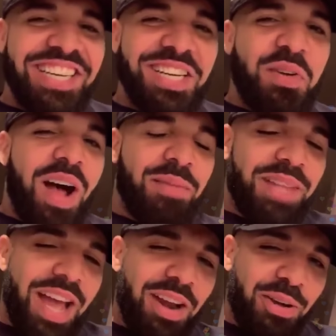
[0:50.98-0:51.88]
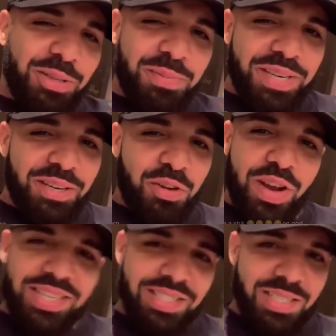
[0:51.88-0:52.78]
Guap Dad owes me the
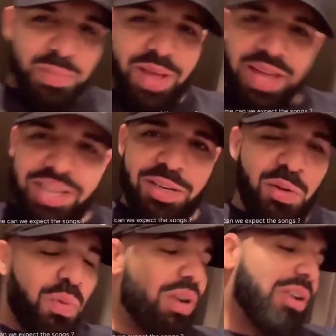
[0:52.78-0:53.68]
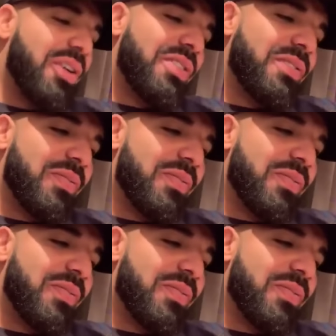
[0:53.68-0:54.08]
craziest bet in the world.